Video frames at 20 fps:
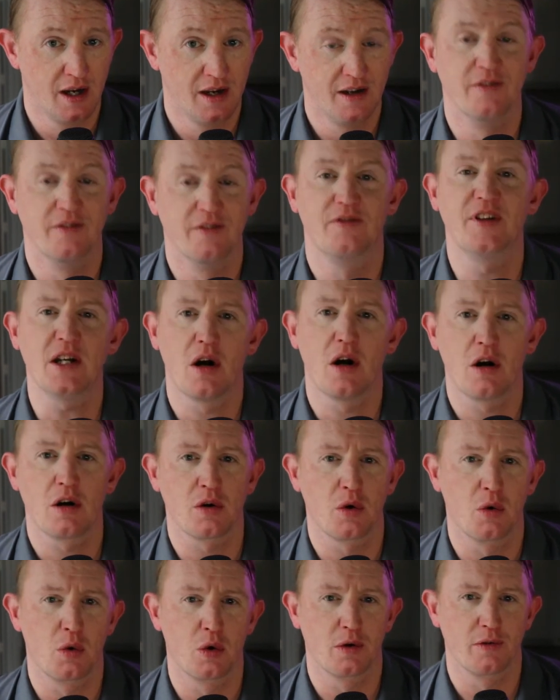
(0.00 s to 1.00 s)
VR,
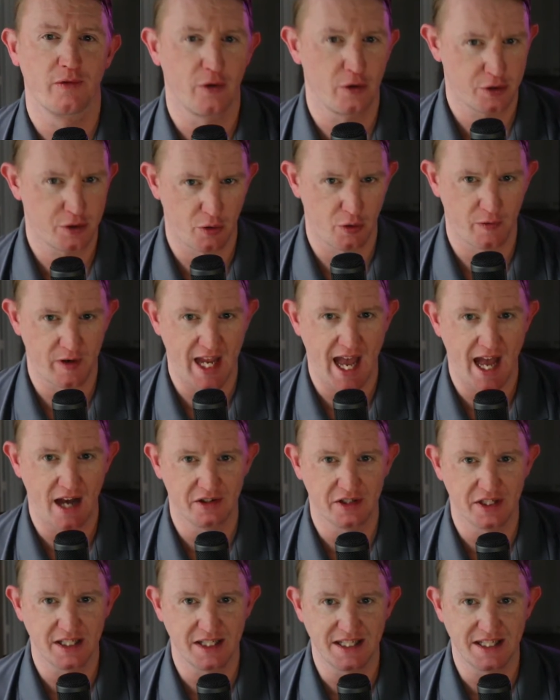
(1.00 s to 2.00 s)
or virtual
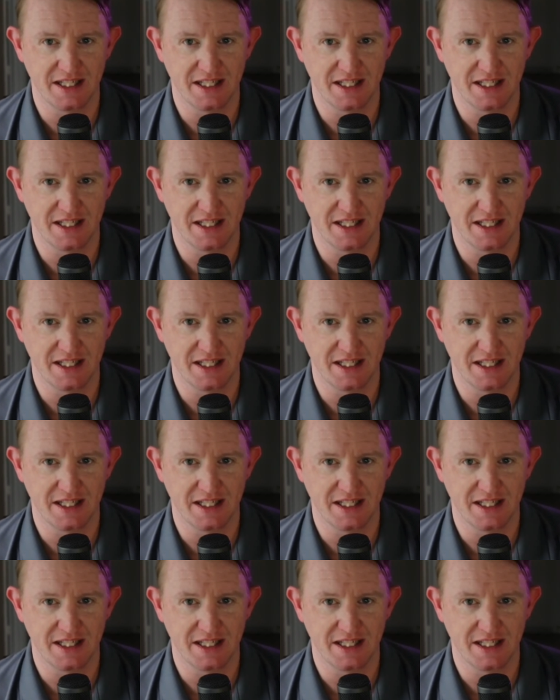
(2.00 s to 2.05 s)
reality,